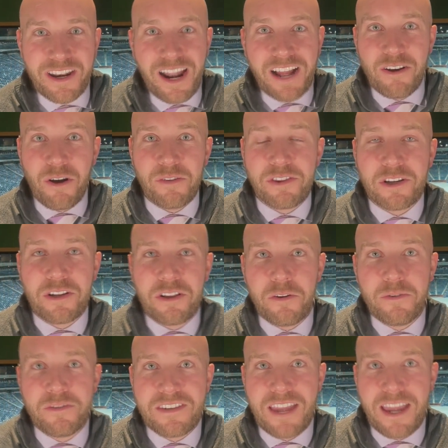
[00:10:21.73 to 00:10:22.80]
I call it the
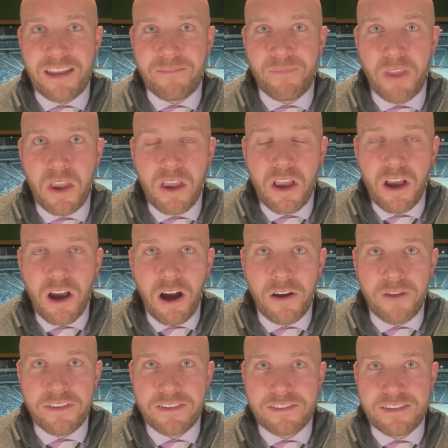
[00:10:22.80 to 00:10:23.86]
closed end
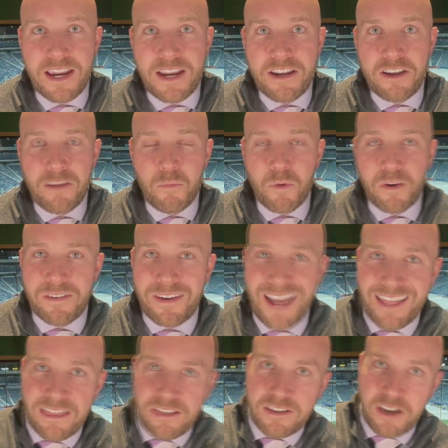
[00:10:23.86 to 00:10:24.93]
of the stadium where
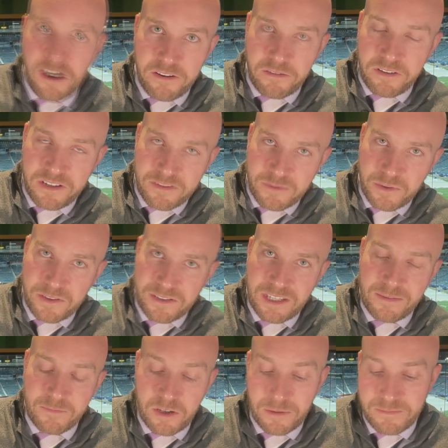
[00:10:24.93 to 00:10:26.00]
not the tunnel is, where the
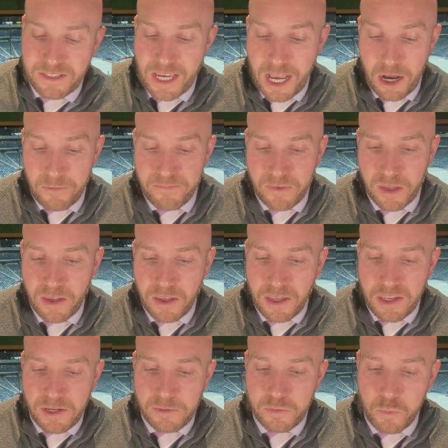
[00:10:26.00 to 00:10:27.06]
team comes out.
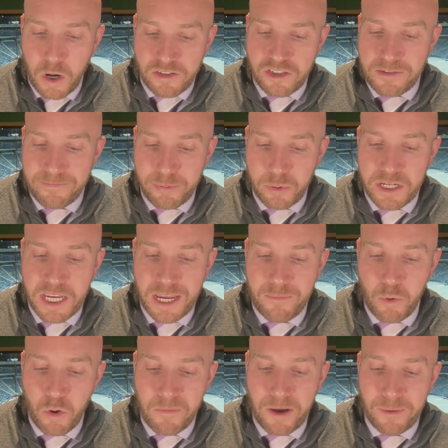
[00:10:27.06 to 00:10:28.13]
I was watching pregame
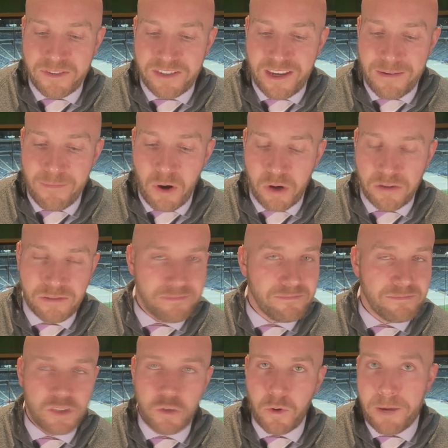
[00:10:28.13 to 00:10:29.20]
warm-up. Sam Martin,
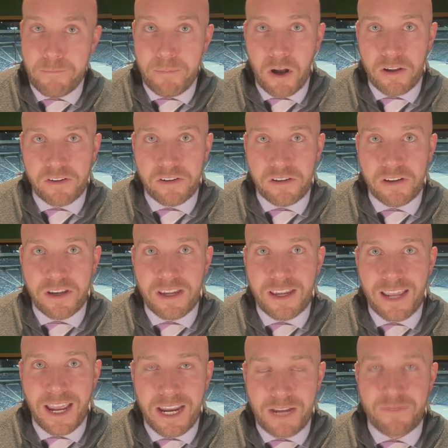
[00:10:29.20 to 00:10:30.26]
great punter,
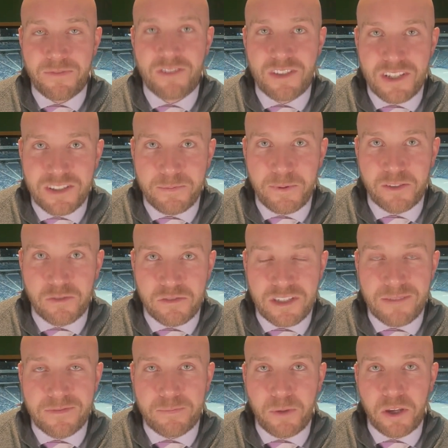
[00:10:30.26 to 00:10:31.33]
AFC Special
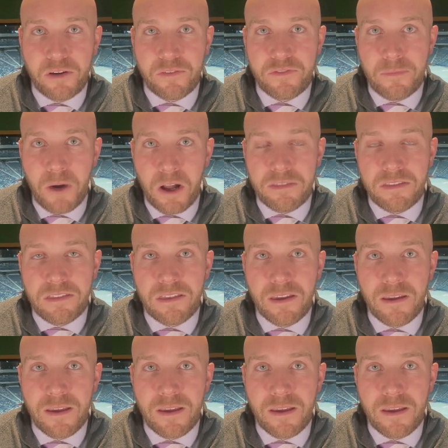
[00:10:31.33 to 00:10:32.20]
Teams Player of the Month.